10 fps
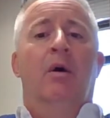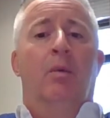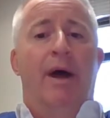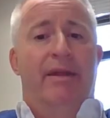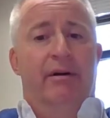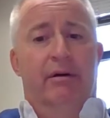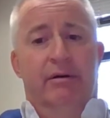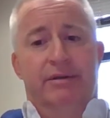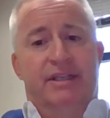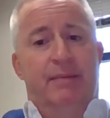
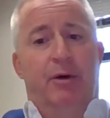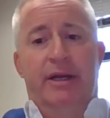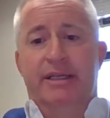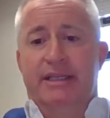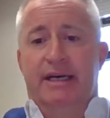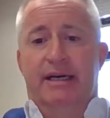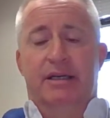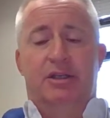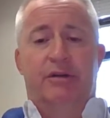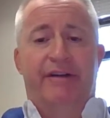whether someone is a
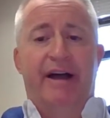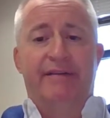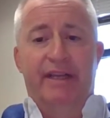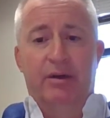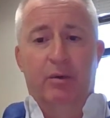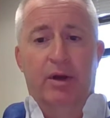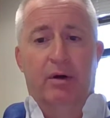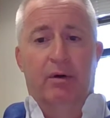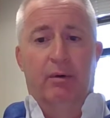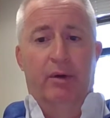surviving
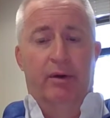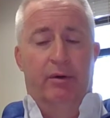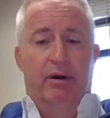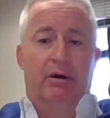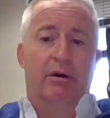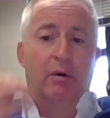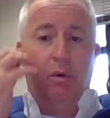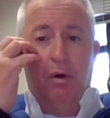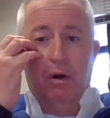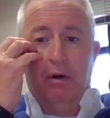widow or widower,
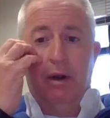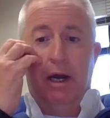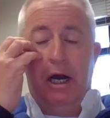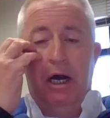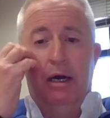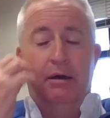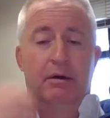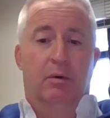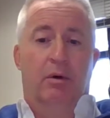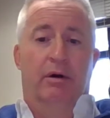
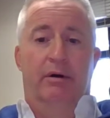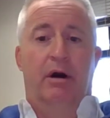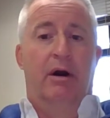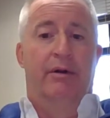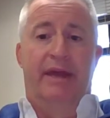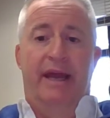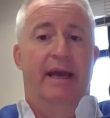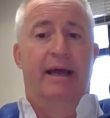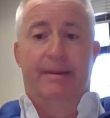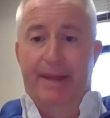or are they
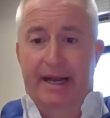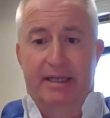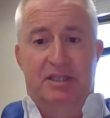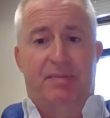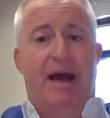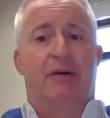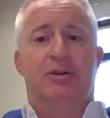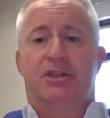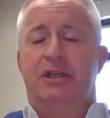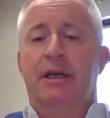an abandoned
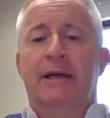spouse.